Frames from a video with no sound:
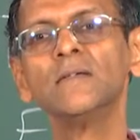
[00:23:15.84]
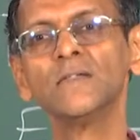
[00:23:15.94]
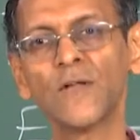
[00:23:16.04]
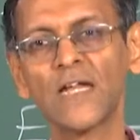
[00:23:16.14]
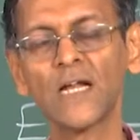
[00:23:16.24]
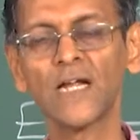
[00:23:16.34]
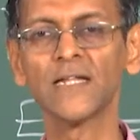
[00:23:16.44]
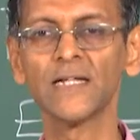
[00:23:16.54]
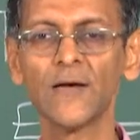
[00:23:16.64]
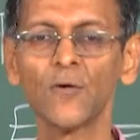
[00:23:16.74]
It's very clear
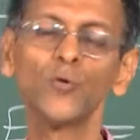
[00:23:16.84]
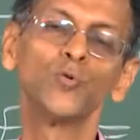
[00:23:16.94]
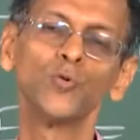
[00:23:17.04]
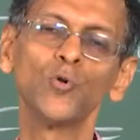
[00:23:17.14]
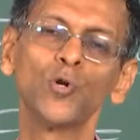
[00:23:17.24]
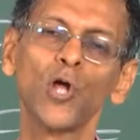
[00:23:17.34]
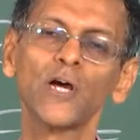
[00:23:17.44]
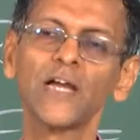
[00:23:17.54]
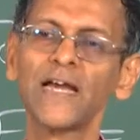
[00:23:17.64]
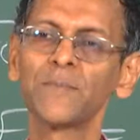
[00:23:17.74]
that you no
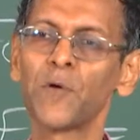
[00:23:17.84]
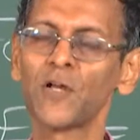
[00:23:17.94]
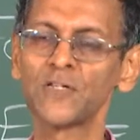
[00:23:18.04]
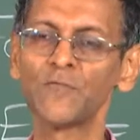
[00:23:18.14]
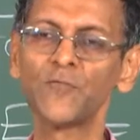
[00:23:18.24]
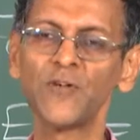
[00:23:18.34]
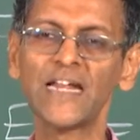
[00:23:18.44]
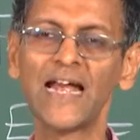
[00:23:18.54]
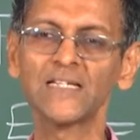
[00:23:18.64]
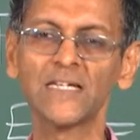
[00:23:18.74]
longer get positive
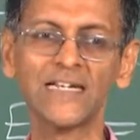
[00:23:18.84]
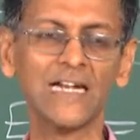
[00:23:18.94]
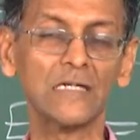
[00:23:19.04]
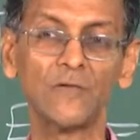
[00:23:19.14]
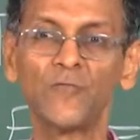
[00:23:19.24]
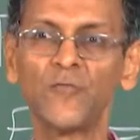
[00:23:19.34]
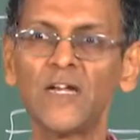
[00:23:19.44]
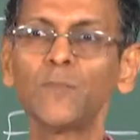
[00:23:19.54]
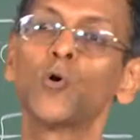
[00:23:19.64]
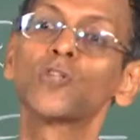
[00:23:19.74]
infinity cancelling negative
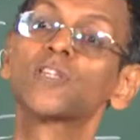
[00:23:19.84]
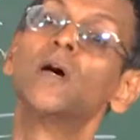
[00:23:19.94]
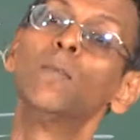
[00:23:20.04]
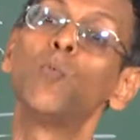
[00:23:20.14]
infinity, both